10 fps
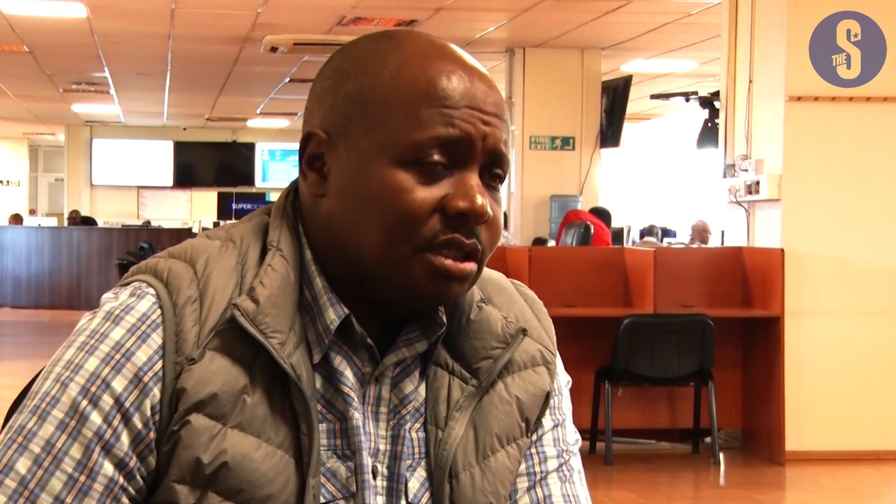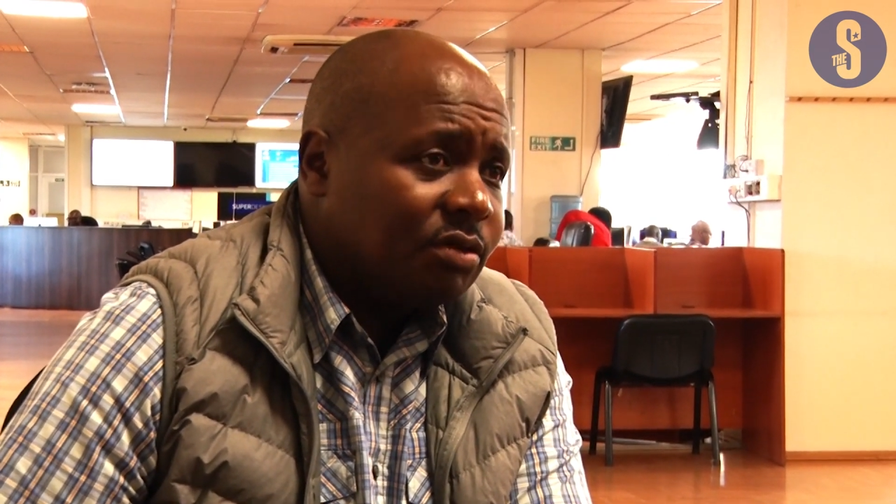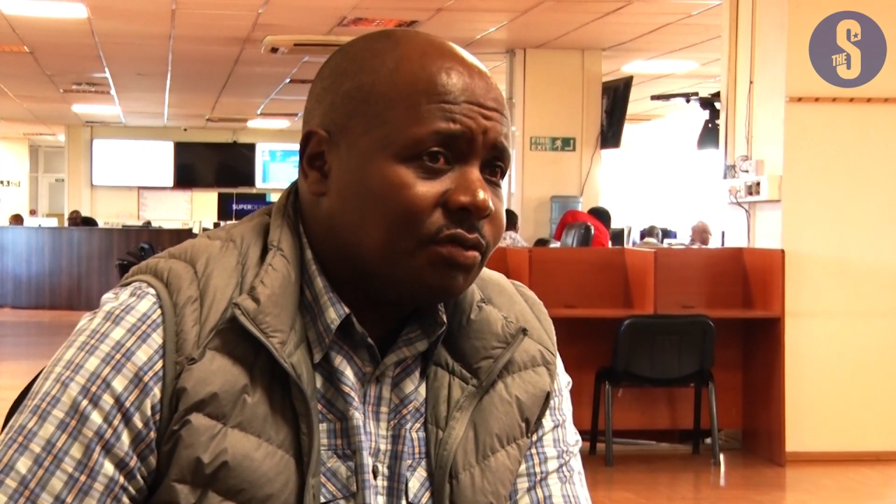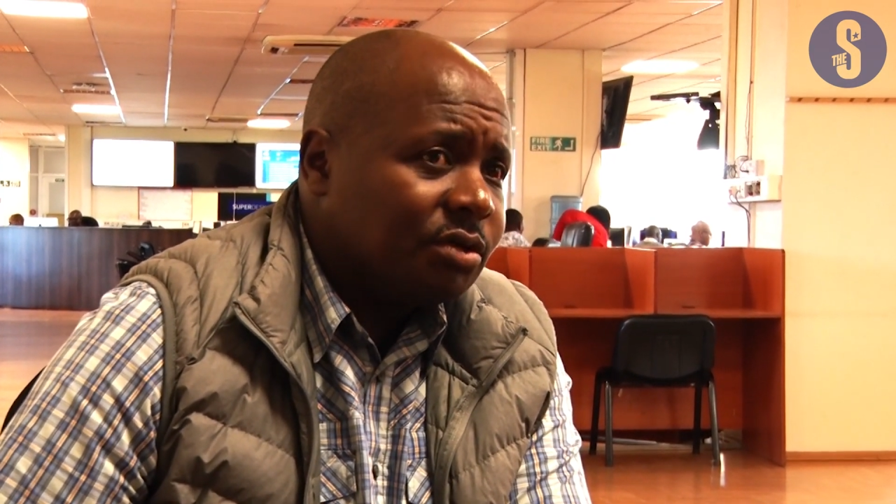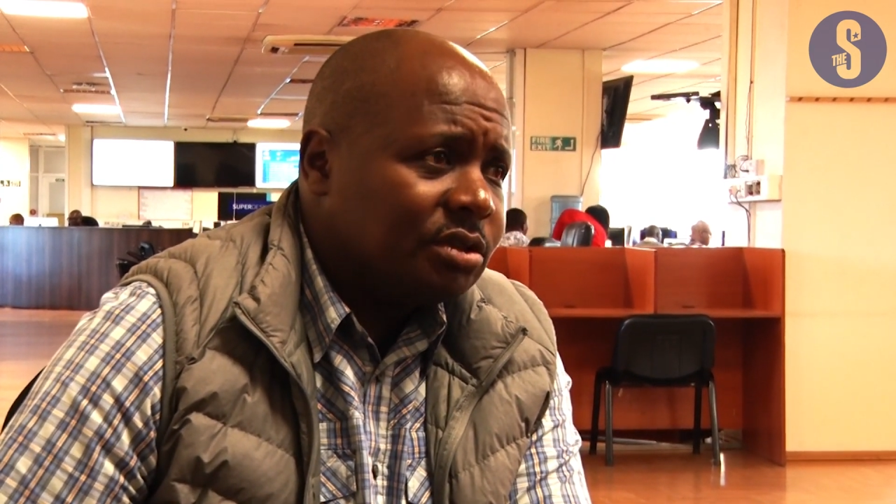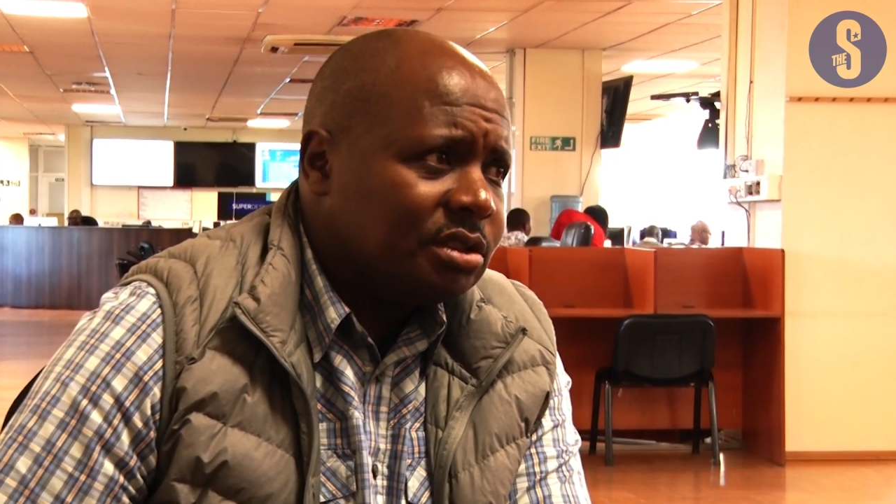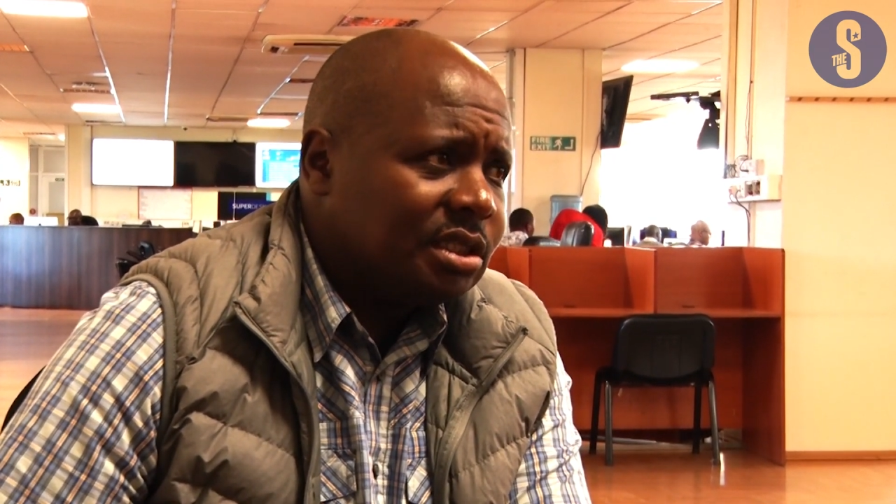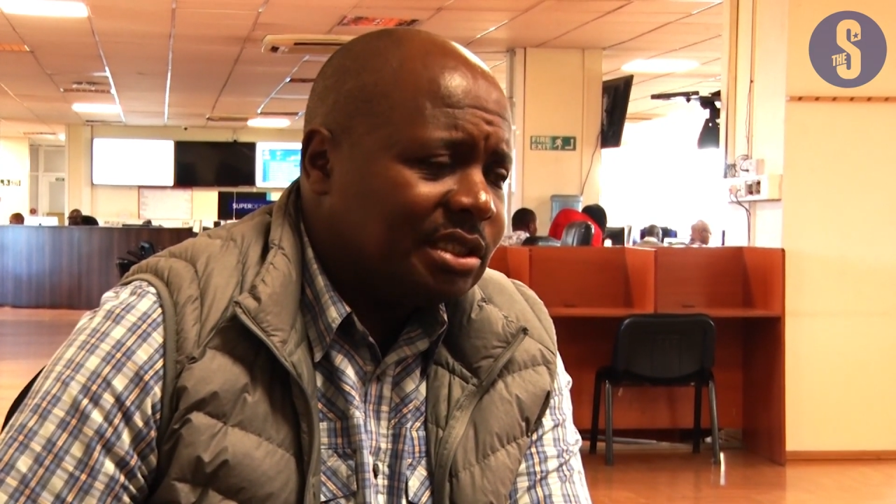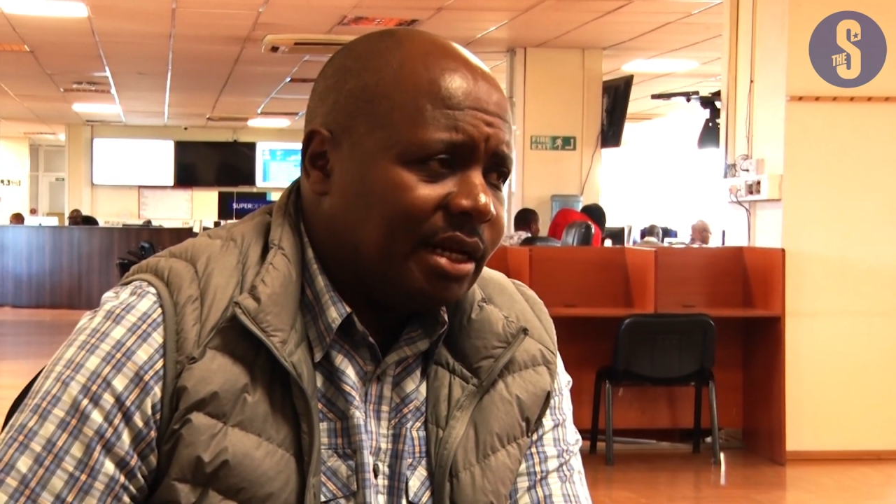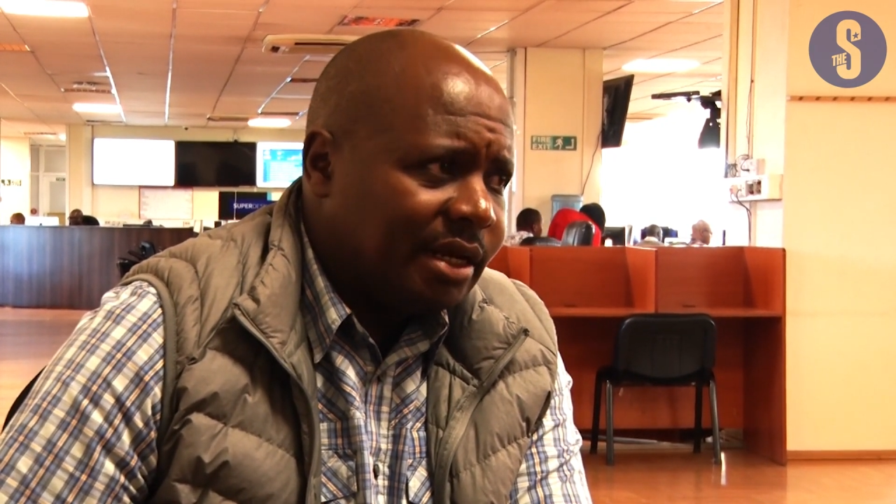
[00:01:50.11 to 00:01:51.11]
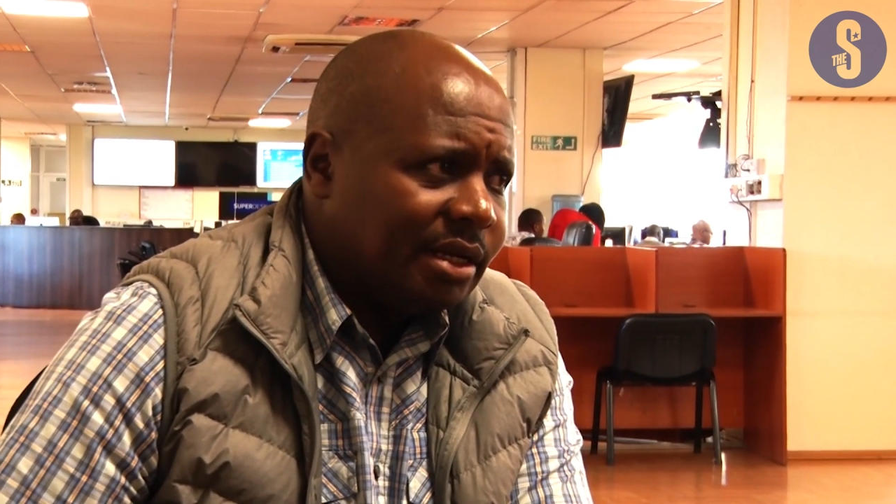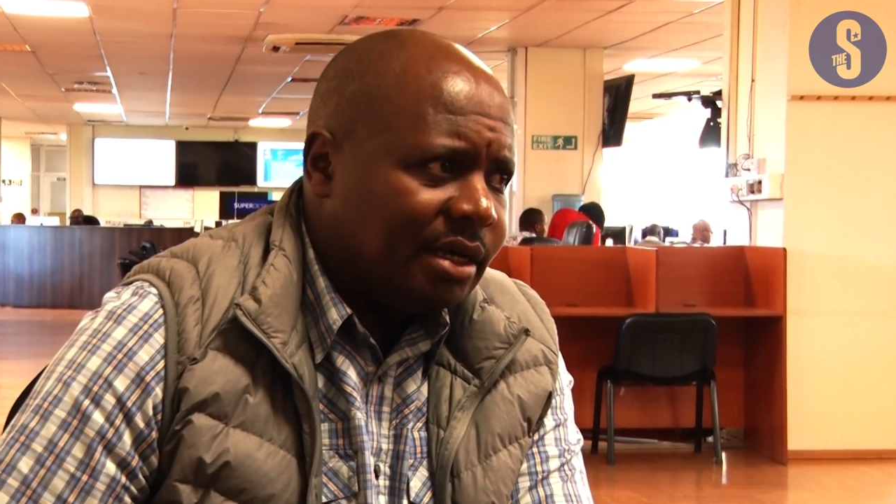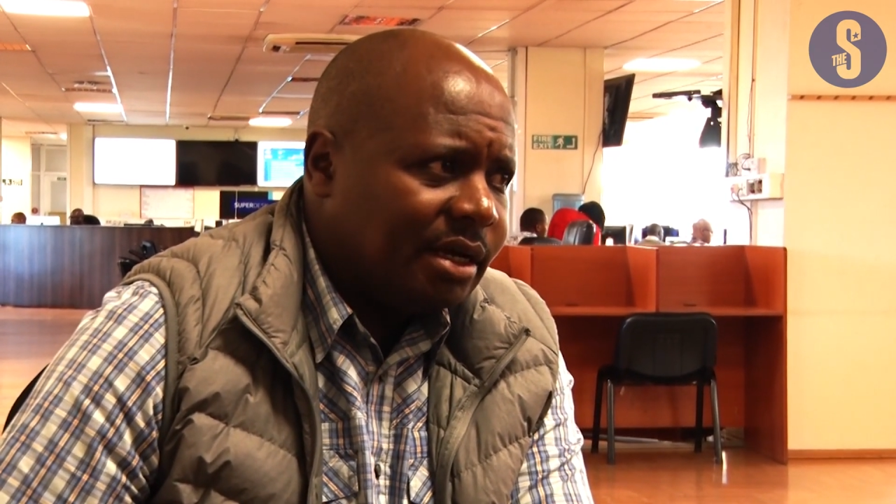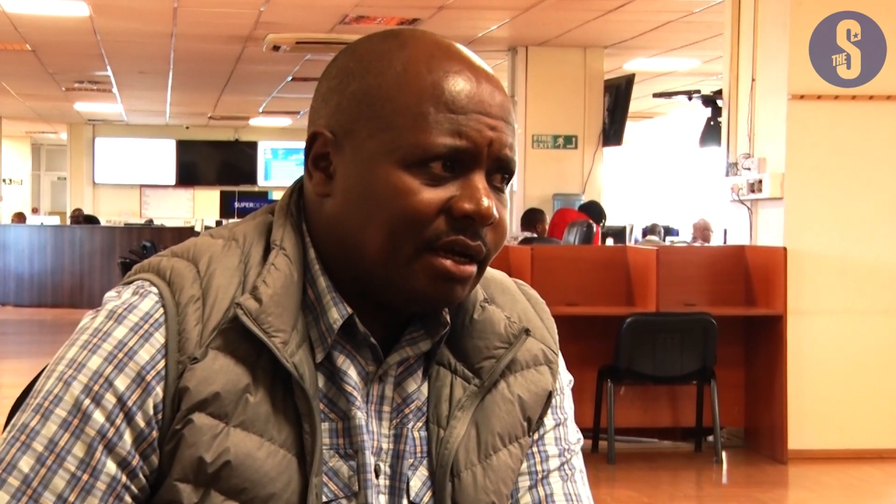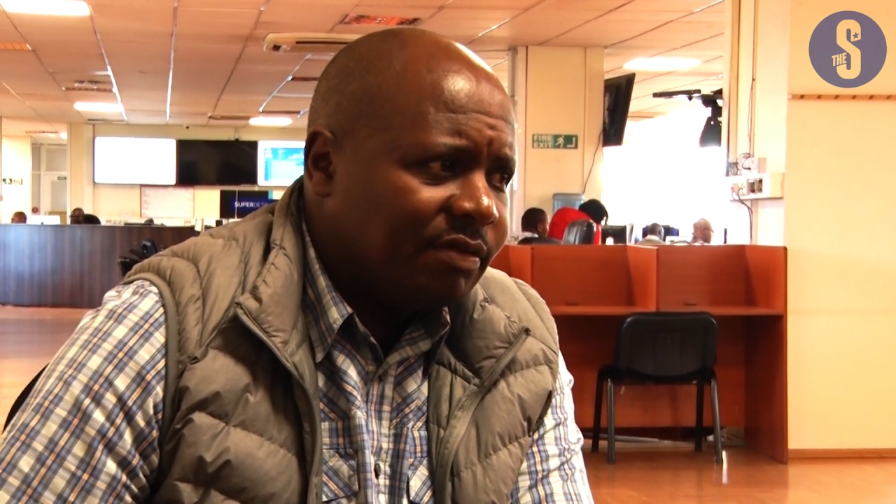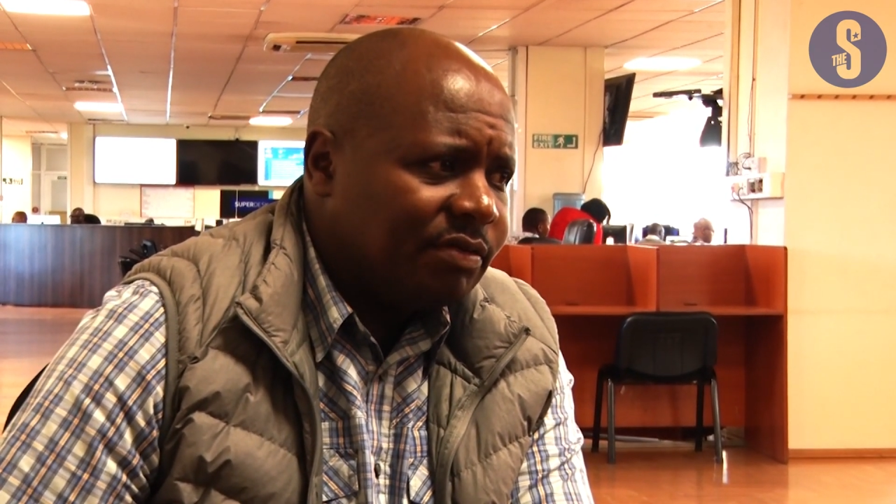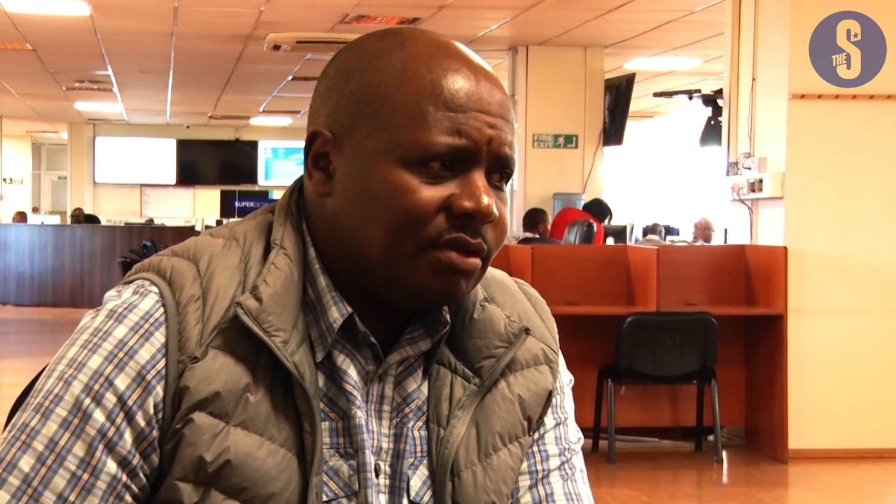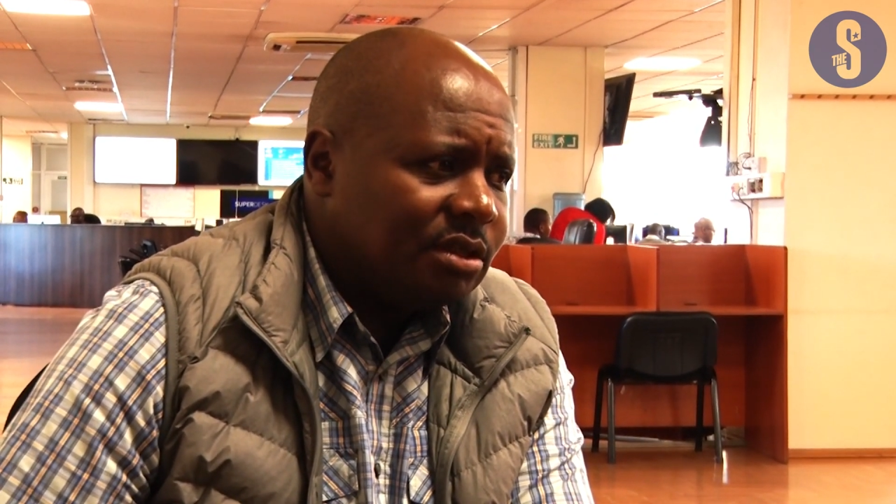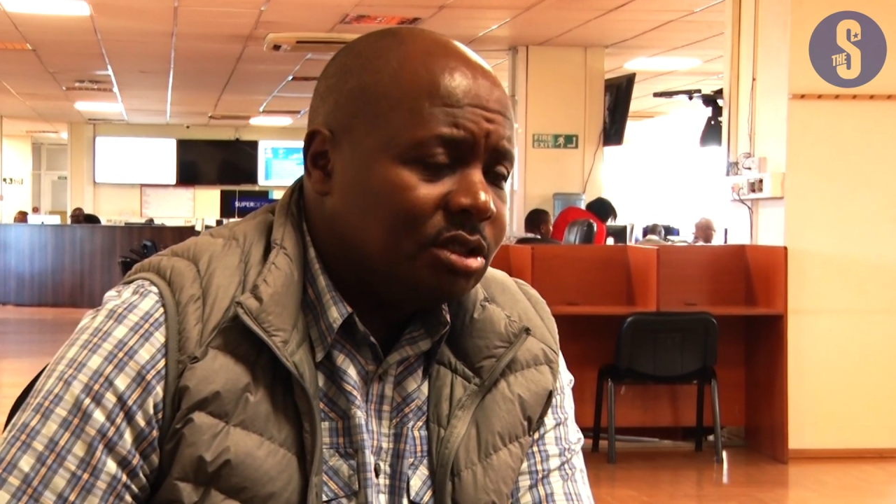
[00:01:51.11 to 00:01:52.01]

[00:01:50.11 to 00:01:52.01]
And of course, it's a learning curve.